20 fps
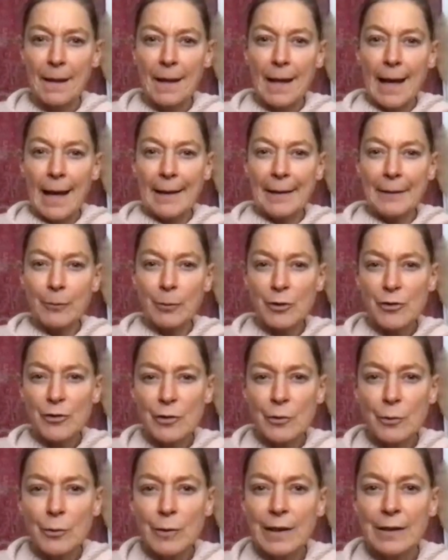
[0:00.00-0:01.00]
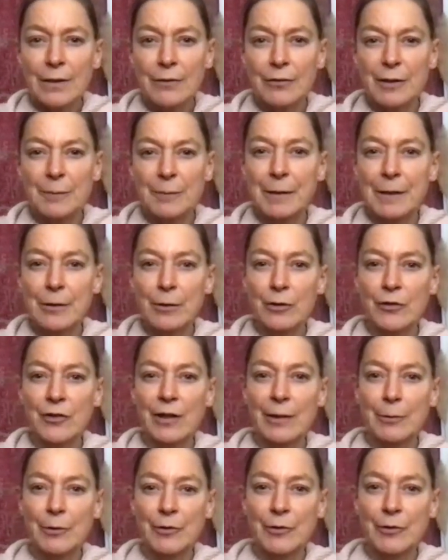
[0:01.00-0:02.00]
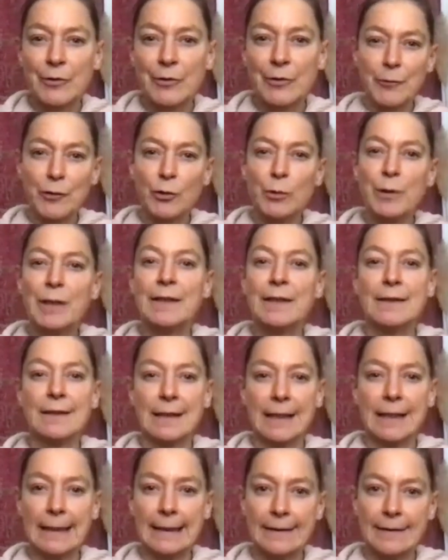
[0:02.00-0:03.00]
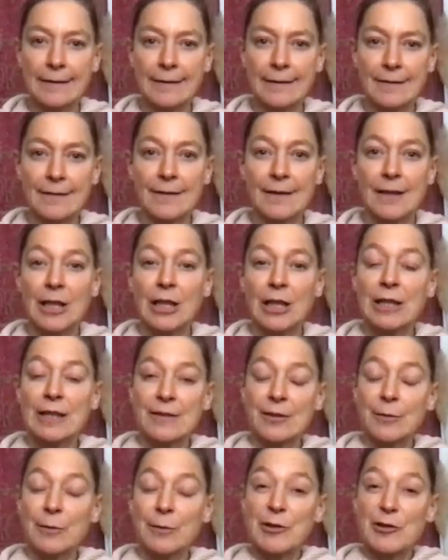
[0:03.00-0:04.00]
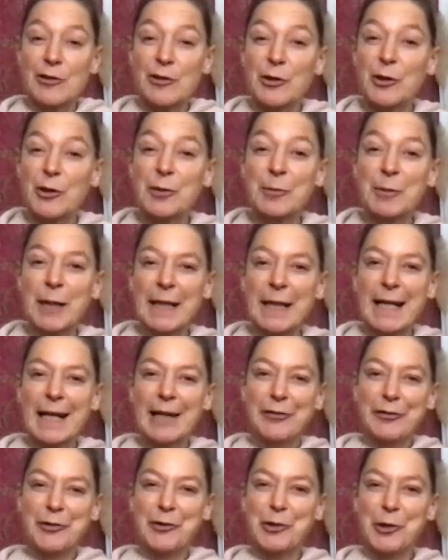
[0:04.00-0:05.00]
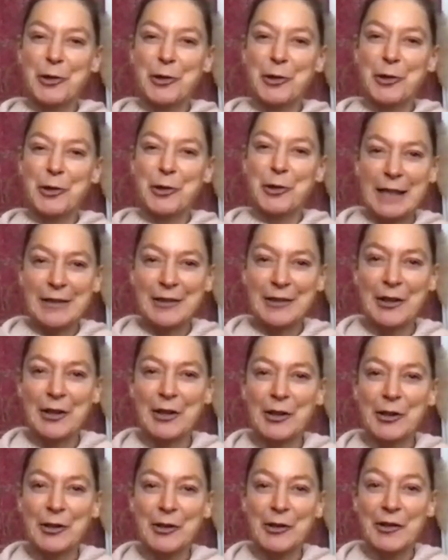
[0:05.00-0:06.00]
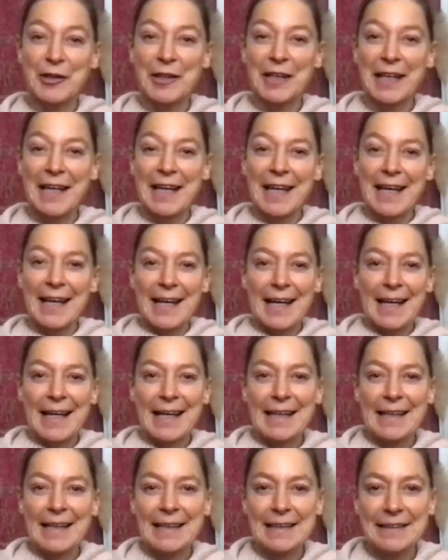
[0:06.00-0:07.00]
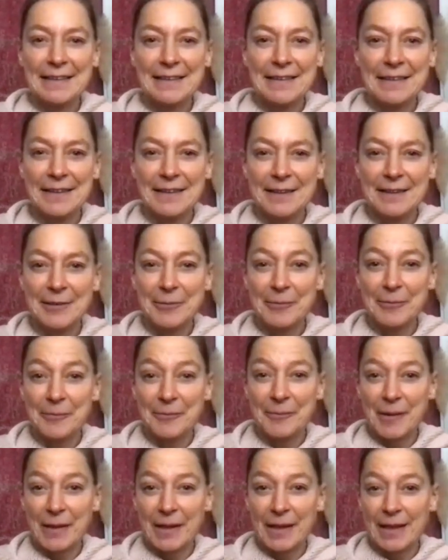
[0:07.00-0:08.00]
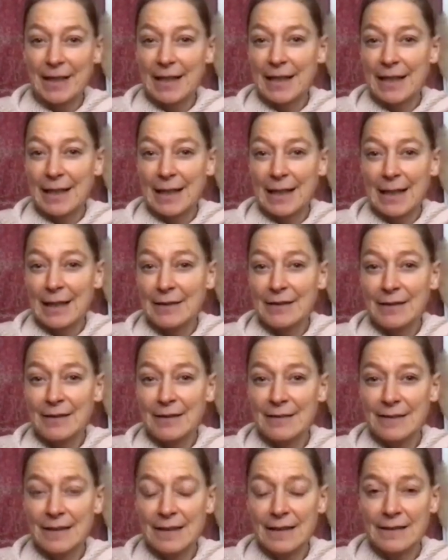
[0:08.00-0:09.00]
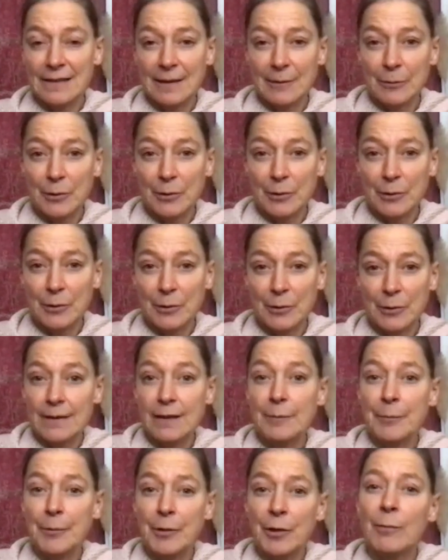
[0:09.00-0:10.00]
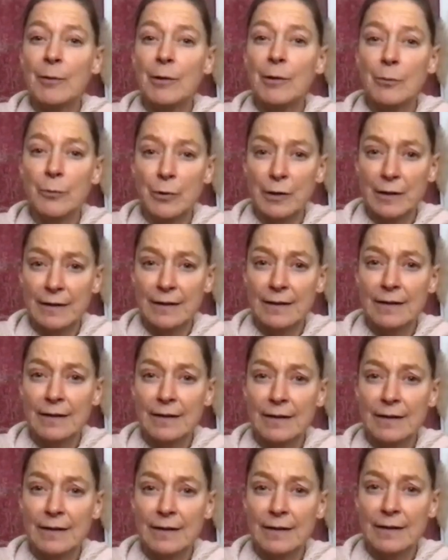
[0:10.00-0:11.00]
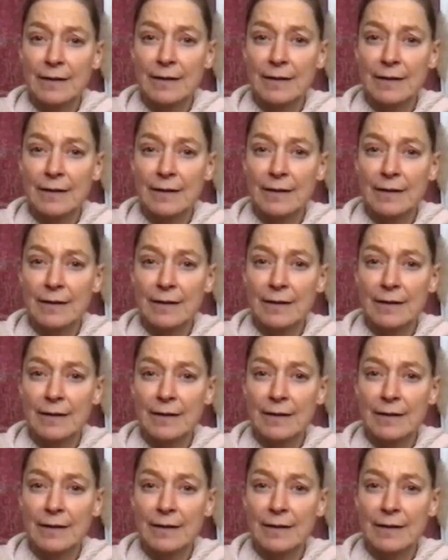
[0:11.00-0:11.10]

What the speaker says: And I wasn't aware of it because I was thinking I'm doing the cleanse, so it's normal, I have to go to the toilet a lot. And I didn't think there was any problem with it.